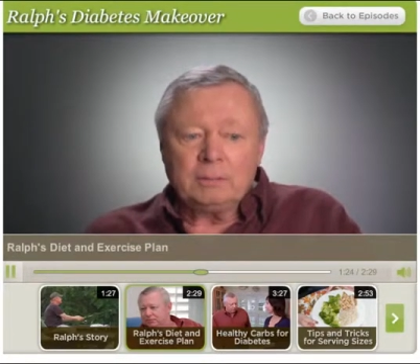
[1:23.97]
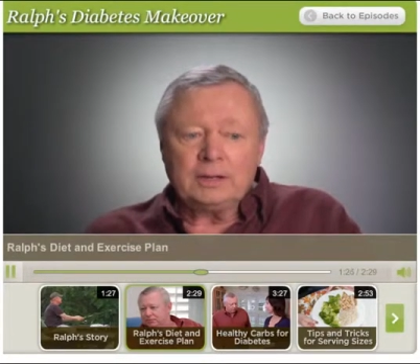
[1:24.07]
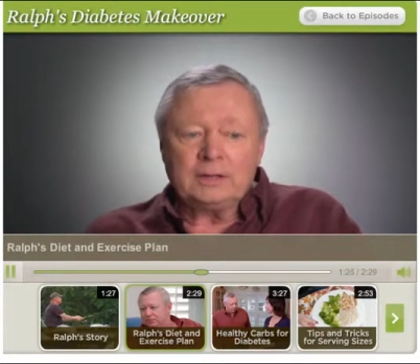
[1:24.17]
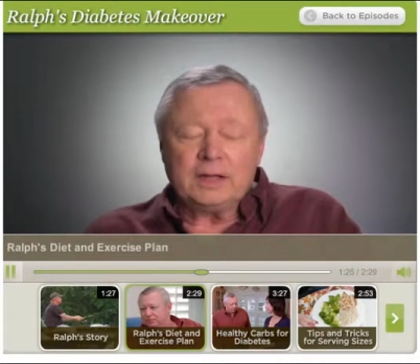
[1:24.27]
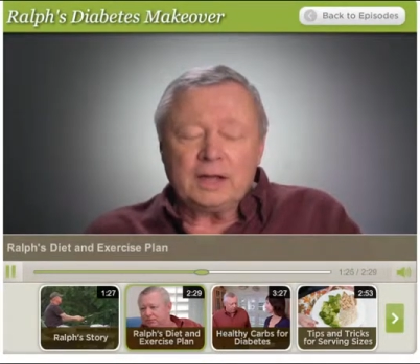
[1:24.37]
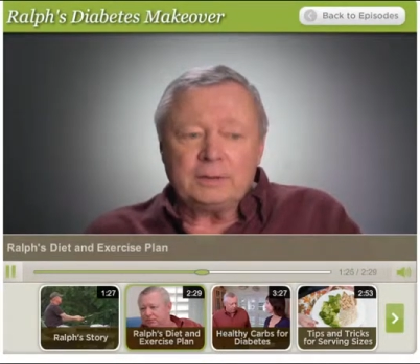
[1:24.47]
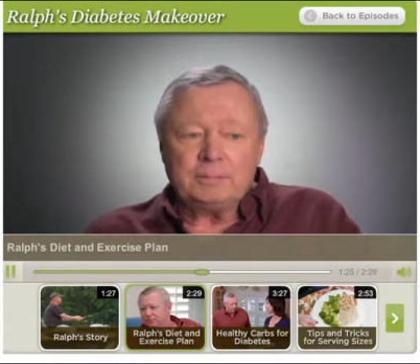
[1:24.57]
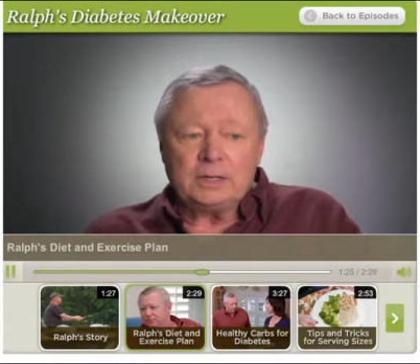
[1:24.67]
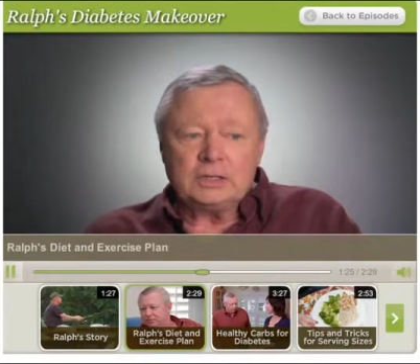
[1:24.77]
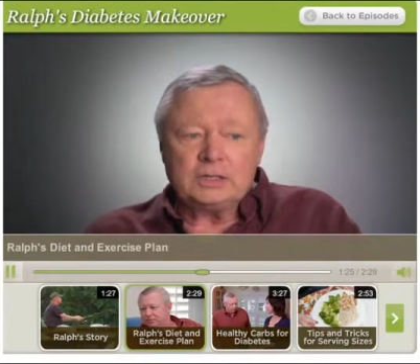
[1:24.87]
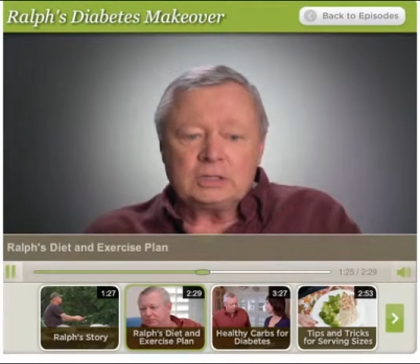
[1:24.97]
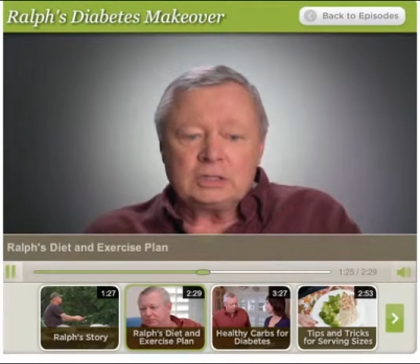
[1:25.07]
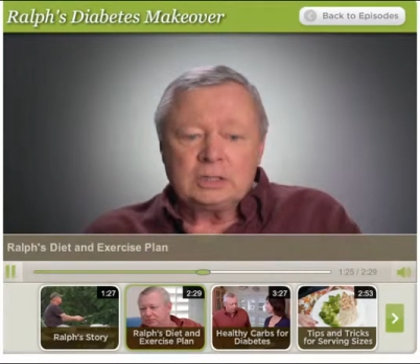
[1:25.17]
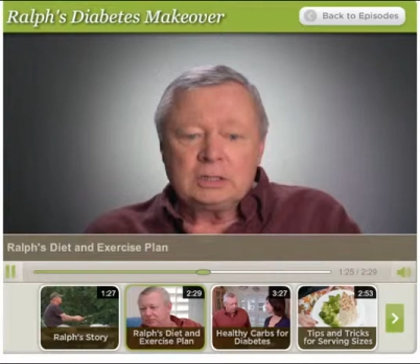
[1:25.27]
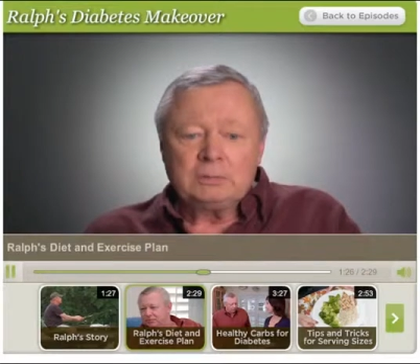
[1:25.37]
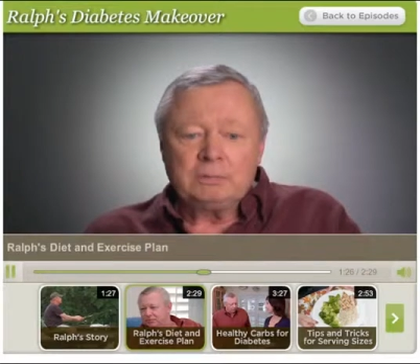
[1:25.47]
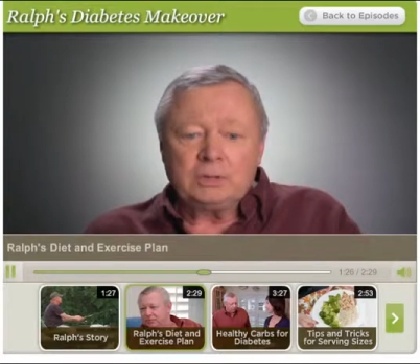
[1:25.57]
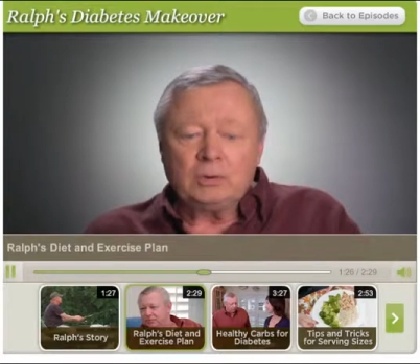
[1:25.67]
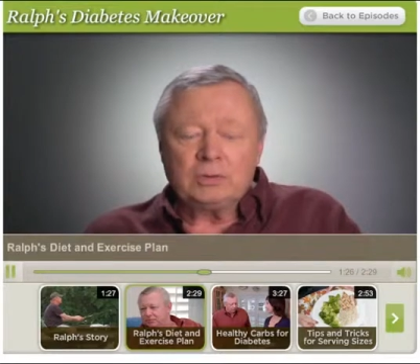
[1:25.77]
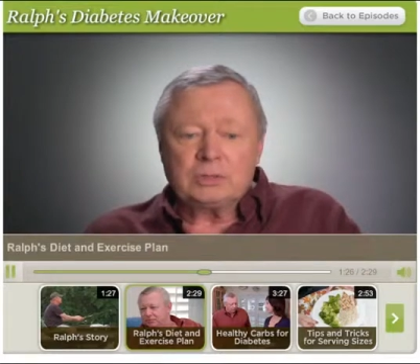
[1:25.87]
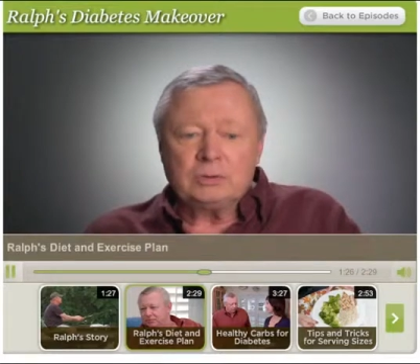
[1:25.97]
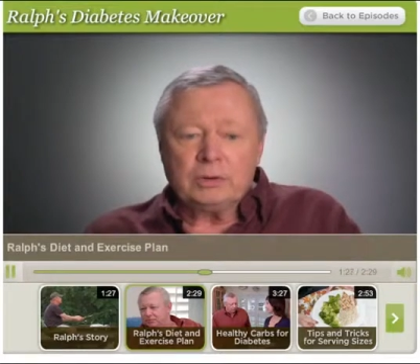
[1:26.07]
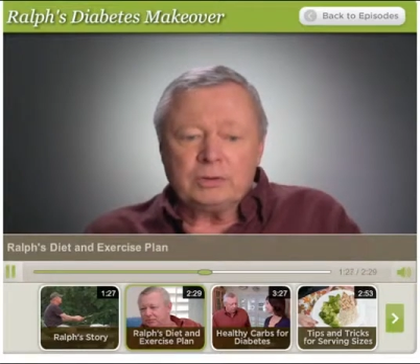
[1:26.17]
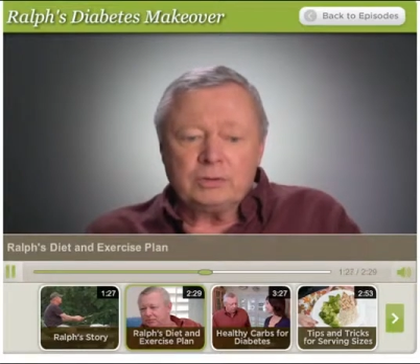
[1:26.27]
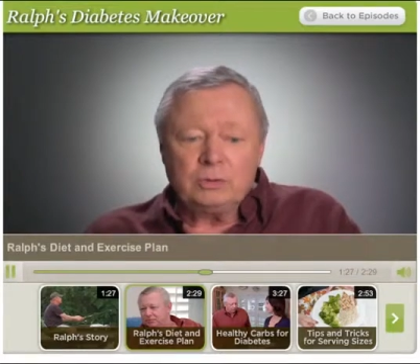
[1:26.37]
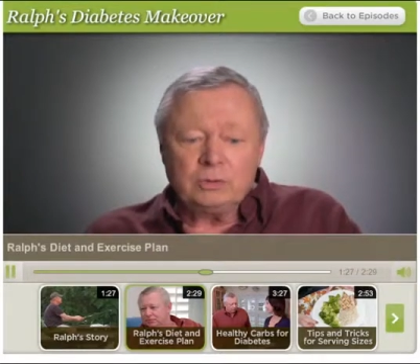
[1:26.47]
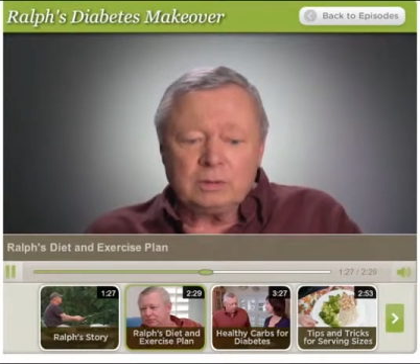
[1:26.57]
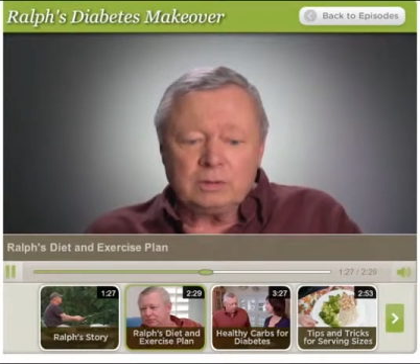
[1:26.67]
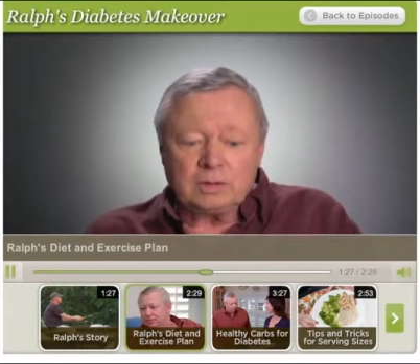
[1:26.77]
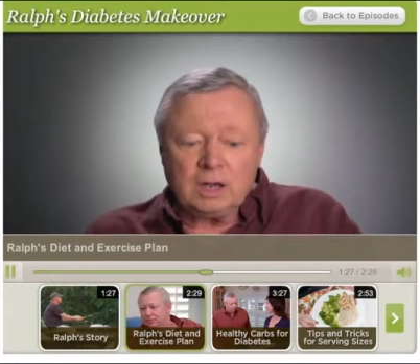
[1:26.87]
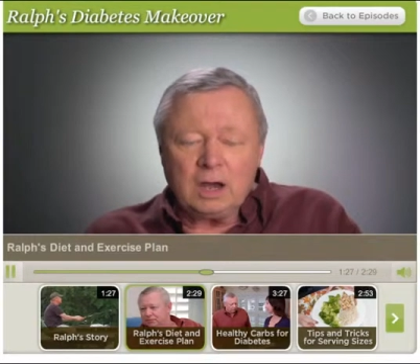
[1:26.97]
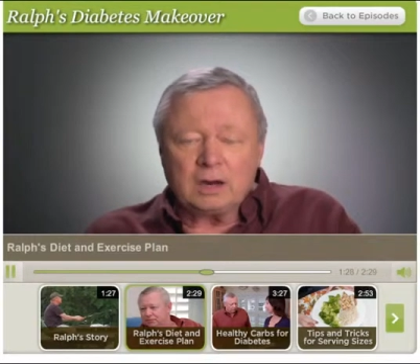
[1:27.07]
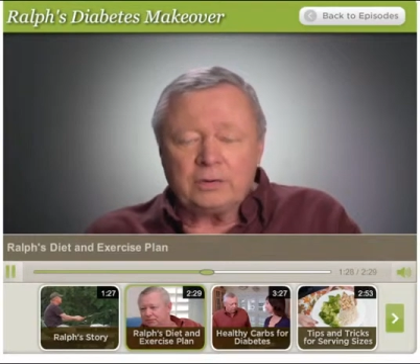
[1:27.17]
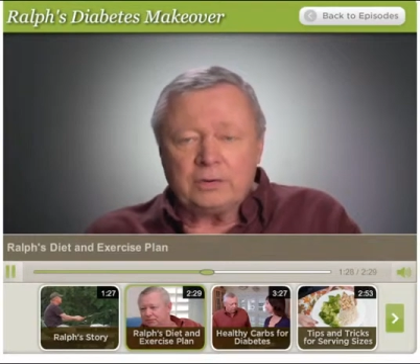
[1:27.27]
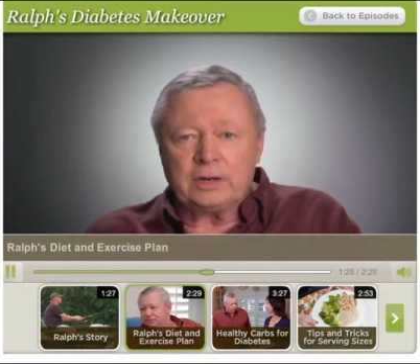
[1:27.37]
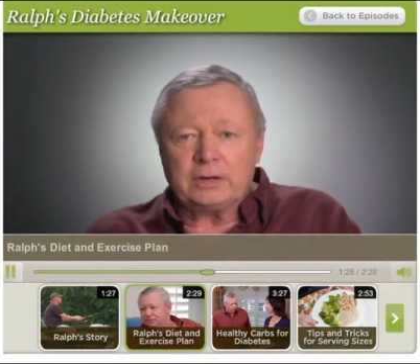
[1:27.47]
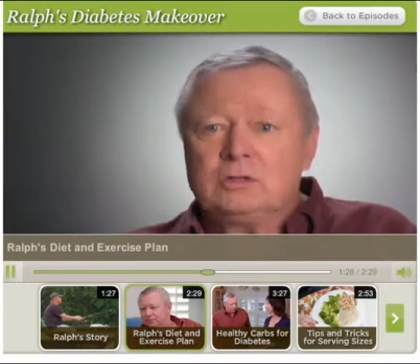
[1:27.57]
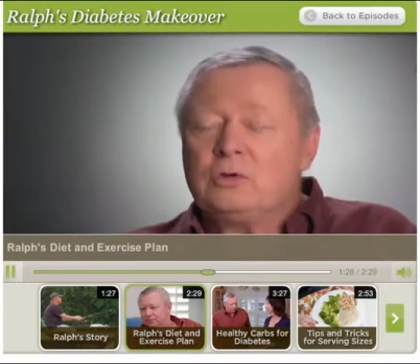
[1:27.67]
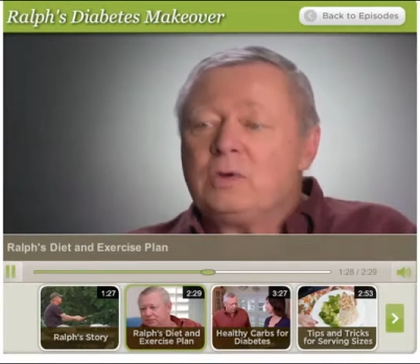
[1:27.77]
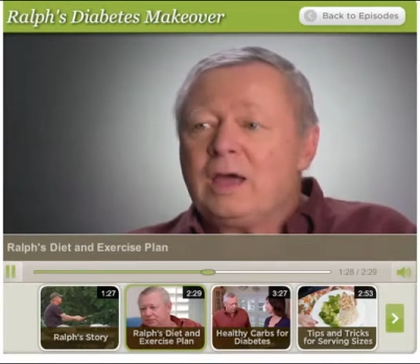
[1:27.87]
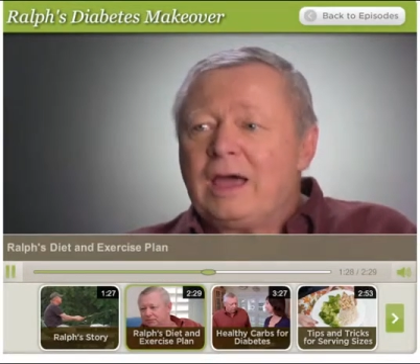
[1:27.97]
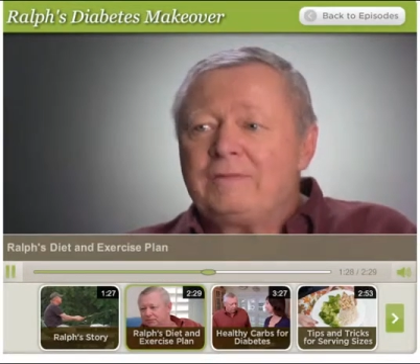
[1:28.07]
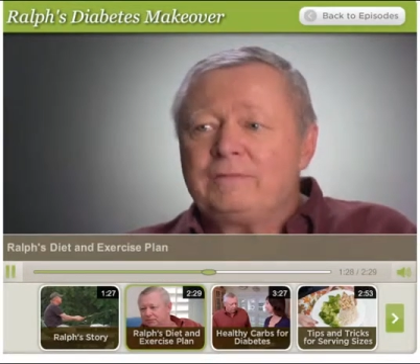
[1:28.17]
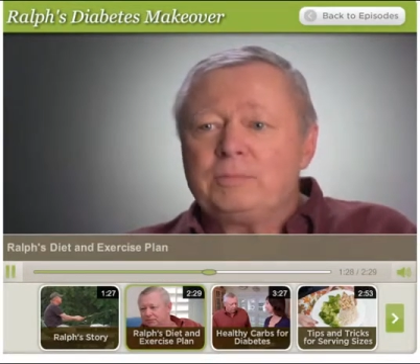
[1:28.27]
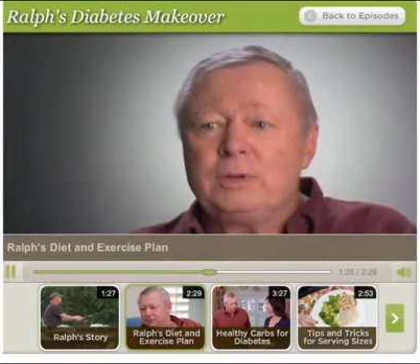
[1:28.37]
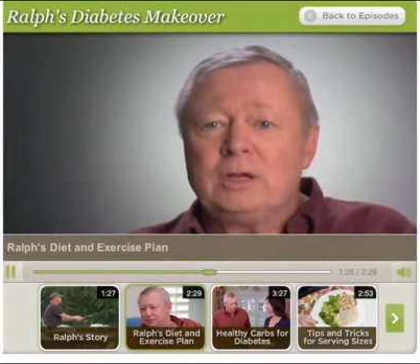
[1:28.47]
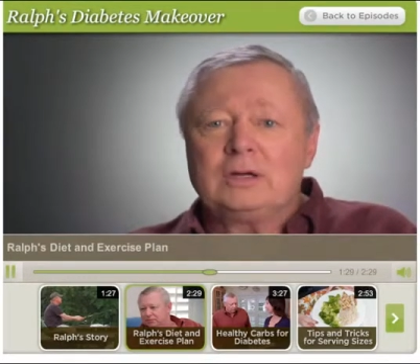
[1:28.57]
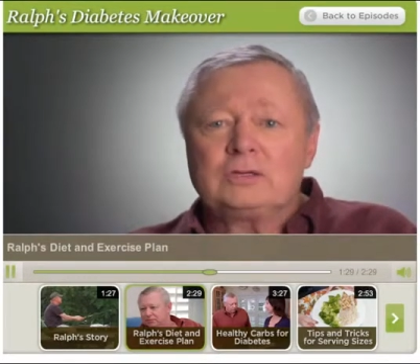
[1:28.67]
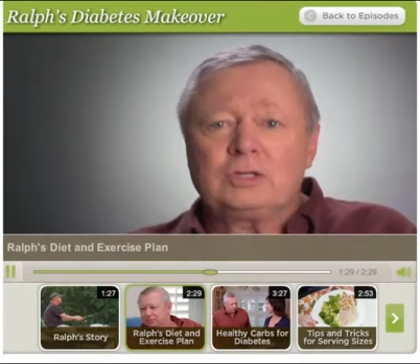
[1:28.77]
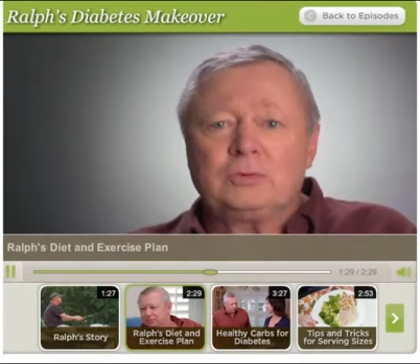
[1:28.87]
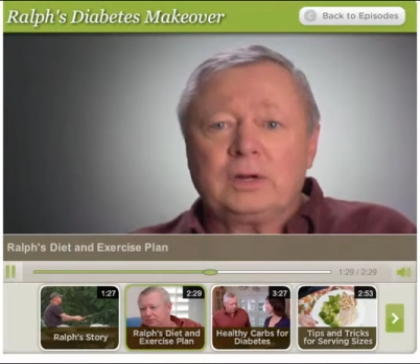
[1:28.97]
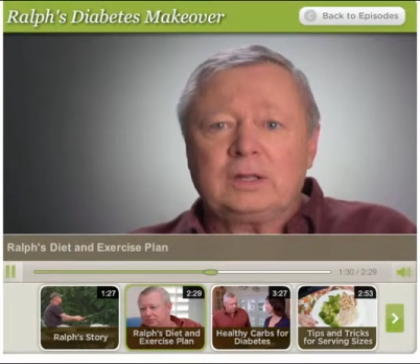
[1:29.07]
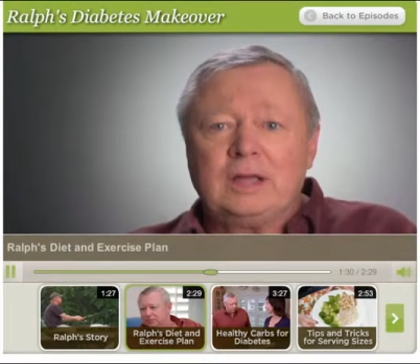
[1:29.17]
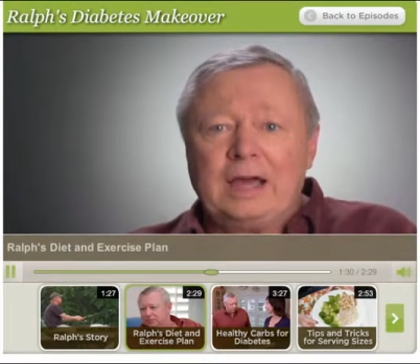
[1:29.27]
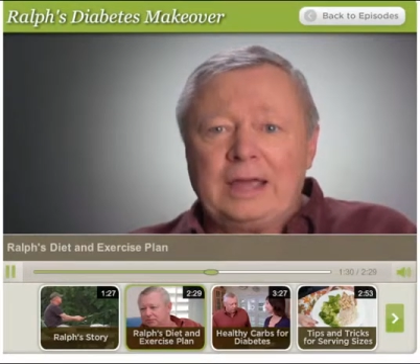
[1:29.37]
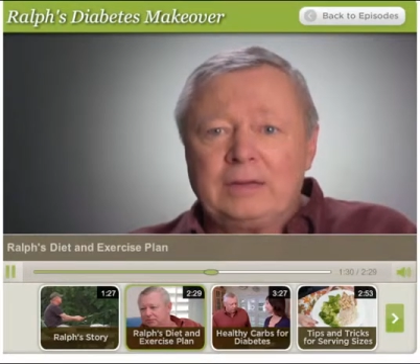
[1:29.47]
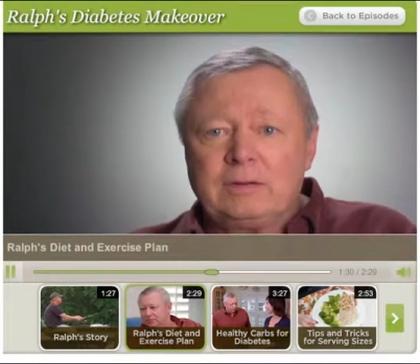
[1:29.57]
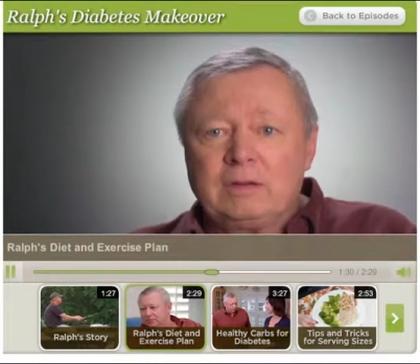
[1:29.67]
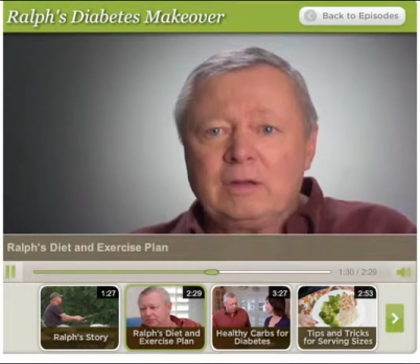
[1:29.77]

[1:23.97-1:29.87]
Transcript: by the diabetes because in order to conquer it, you have to be on a strict diet,